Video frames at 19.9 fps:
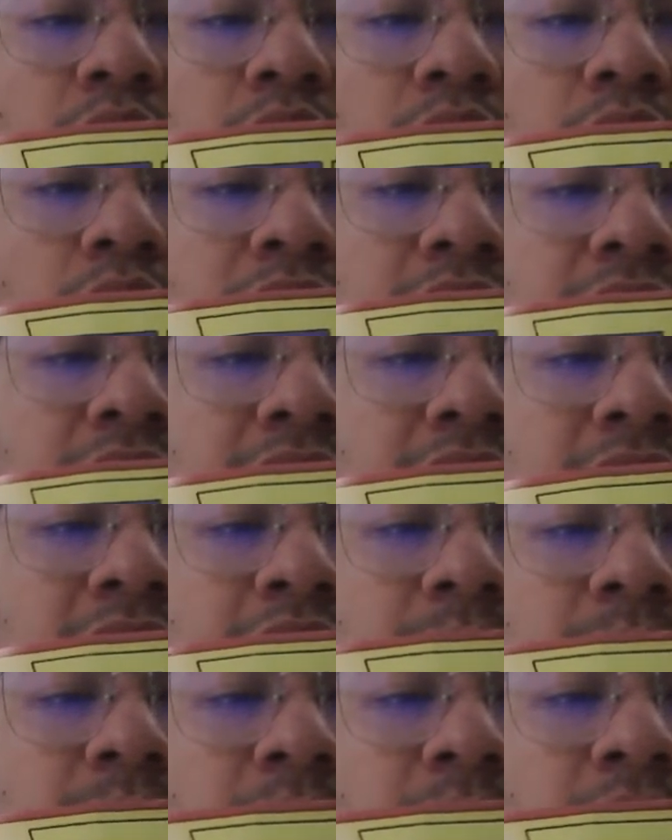on this
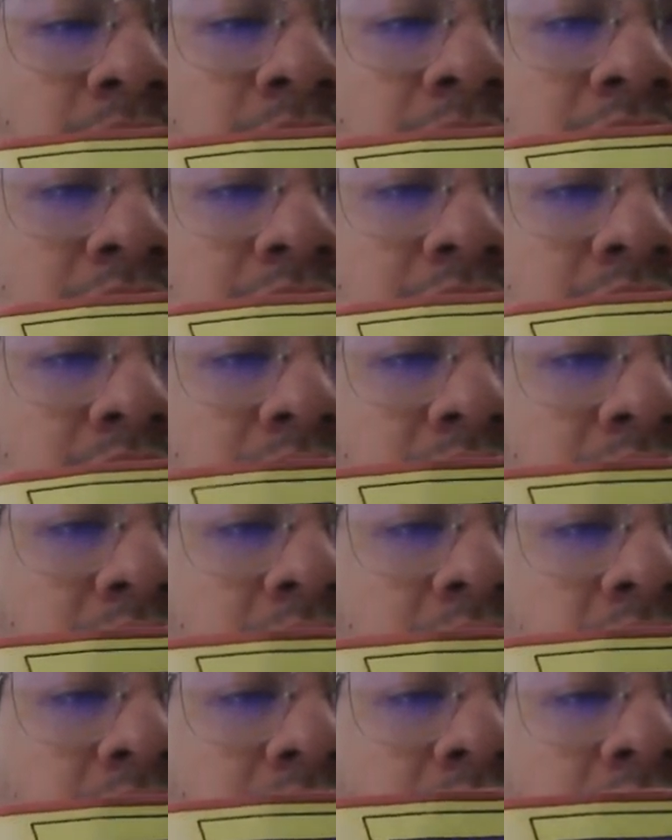part,
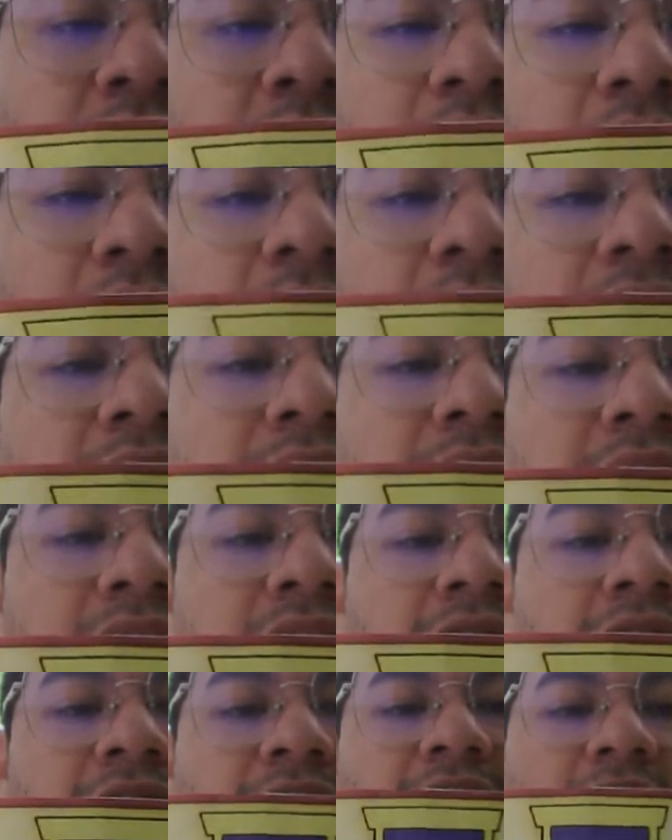and
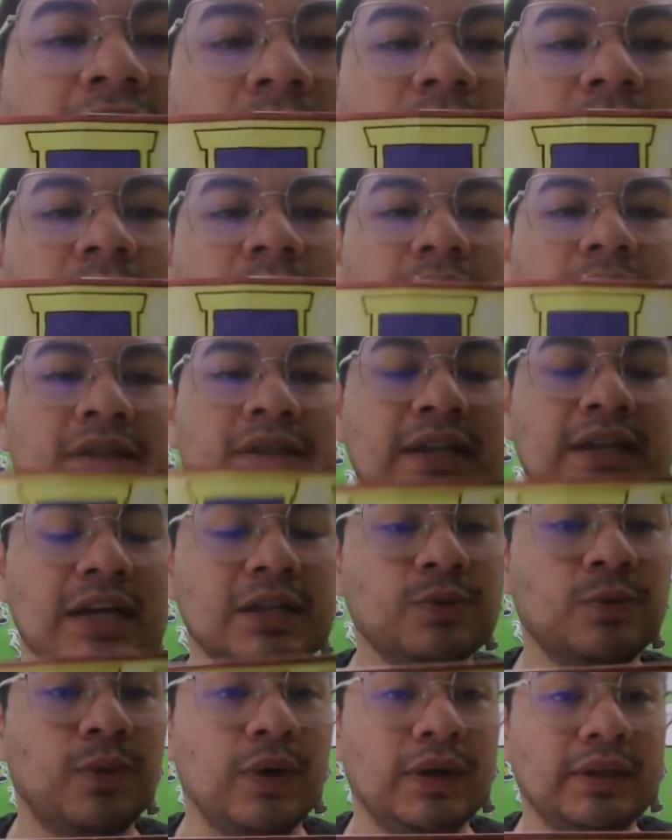that's fine because that's
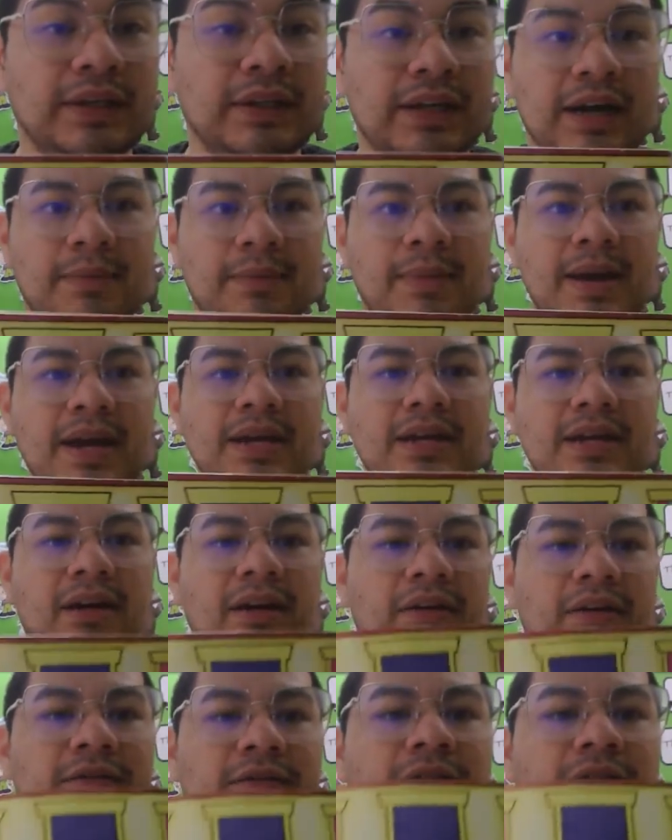what they are made of.